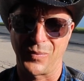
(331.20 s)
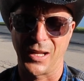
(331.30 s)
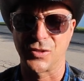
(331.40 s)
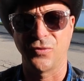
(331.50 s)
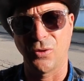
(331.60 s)

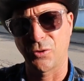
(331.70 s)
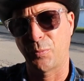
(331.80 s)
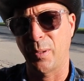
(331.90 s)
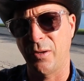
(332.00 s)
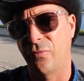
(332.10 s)
It's full
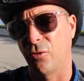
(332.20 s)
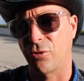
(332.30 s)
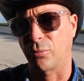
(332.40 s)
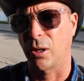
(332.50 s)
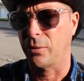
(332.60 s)
speed, full
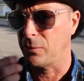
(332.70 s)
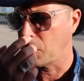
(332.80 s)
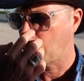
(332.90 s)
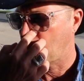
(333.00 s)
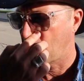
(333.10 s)
throttle,
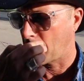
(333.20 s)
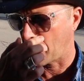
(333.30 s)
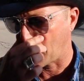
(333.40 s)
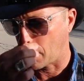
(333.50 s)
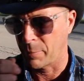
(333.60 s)

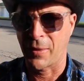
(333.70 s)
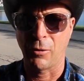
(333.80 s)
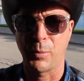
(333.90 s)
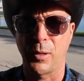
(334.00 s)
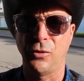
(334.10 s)
but that
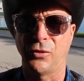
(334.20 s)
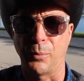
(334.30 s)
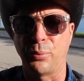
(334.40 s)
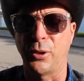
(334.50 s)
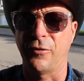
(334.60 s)
will be used
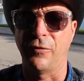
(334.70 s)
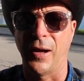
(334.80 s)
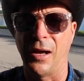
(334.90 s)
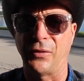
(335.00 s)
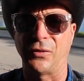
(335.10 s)
up pretty
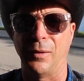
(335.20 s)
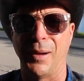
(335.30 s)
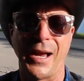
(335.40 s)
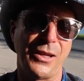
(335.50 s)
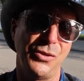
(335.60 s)
fast.
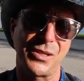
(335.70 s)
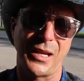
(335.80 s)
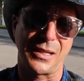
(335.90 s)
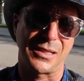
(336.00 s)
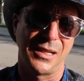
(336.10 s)
I use
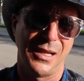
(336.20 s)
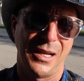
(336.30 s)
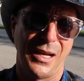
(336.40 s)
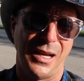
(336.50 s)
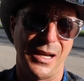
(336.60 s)
that
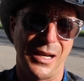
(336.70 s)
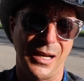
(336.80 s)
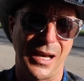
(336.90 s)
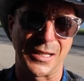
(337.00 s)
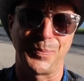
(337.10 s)

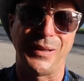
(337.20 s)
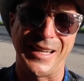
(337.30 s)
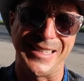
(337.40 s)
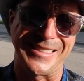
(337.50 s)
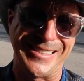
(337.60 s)
as
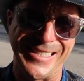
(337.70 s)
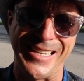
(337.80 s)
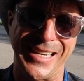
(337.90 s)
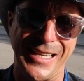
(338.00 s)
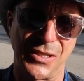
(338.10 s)
plan
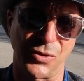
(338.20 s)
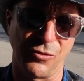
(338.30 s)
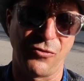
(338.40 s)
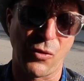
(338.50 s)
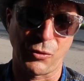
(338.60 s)
D, so
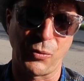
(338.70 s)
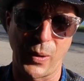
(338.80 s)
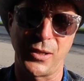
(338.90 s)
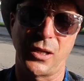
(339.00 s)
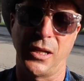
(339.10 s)
the fourth
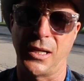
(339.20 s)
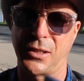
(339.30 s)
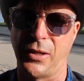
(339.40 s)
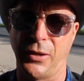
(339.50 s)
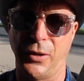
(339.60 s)
way to
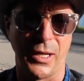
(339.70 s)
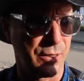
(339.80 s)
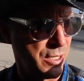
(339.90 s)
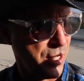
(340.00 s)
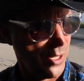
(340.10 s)
connect to the
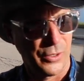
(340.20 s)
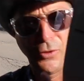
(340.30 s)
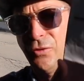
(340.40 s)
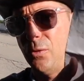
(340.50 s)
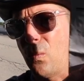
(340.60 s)
internet,
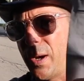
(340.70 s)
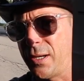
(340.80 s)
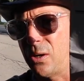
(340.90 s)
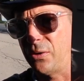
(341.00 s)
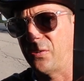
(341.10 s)
using the
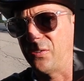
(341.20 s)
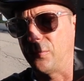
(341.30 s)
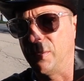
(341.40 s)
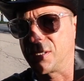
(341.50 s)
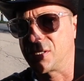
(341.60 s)
Winegard
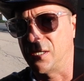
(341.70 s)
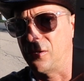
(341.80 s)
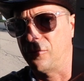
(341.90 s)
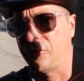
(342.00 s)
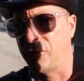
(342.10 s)
system
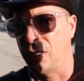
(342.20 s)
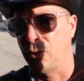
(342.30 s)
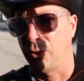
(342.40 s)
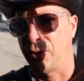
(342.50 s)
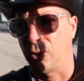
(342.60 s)
itself
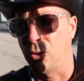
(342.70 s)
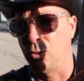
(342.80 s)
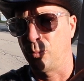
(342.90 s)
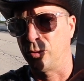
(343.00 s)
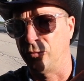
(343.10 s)
with their
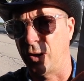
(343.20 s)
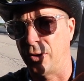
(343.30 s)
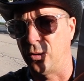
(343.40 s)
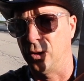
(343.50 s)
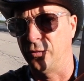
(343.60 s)
own
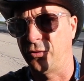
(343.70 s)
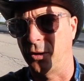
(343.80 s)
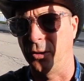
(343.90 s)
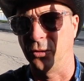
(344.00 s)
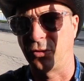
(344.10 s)
provider of
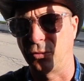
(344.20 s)
cellular